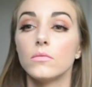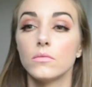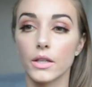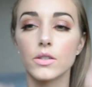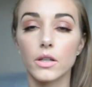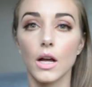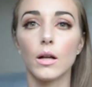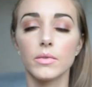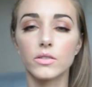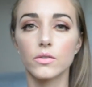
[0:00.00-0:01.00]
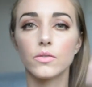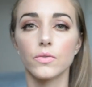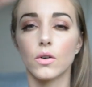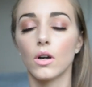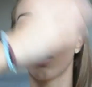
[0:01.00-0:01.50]
That's gonna help us
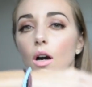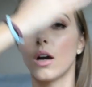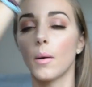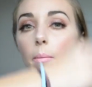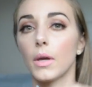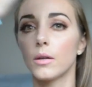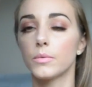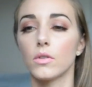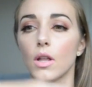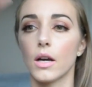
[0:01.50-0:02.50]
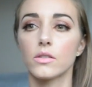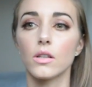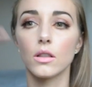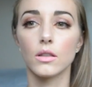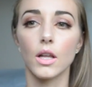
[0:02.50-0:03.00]
for our makeup to
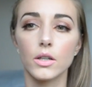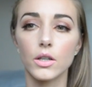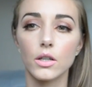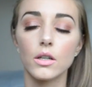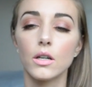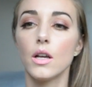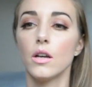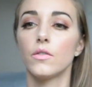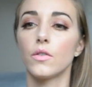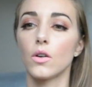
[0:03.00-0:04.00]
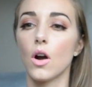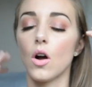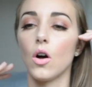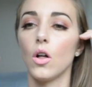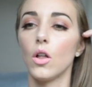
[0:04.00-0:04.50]
last longer, for
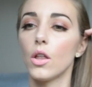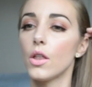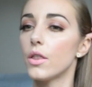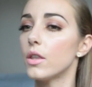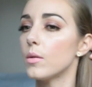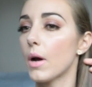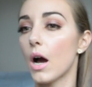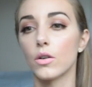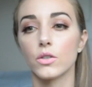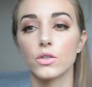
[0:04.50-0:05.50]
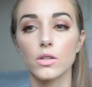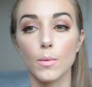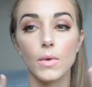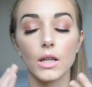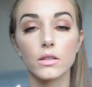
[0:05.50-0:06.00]
all the powders
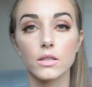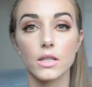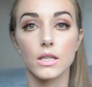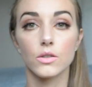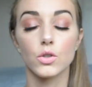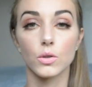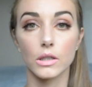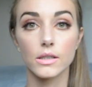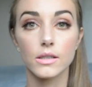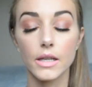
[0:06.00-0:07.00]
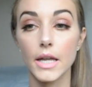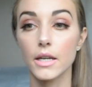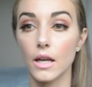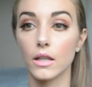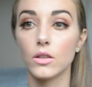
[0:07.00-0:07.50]
melt into our
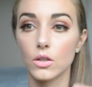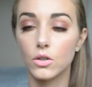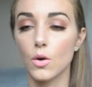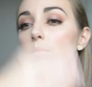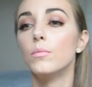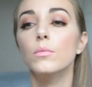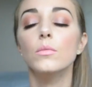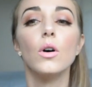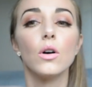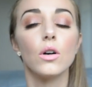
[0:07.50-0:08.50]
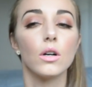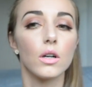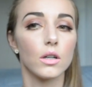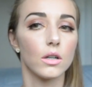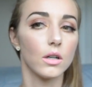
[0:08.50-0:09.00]
skin and look
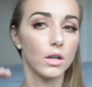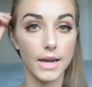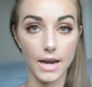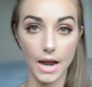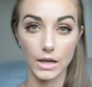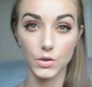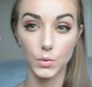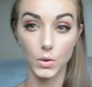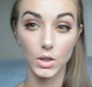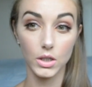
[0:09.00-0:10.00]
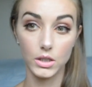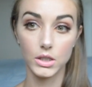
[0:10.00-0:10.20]
more natural.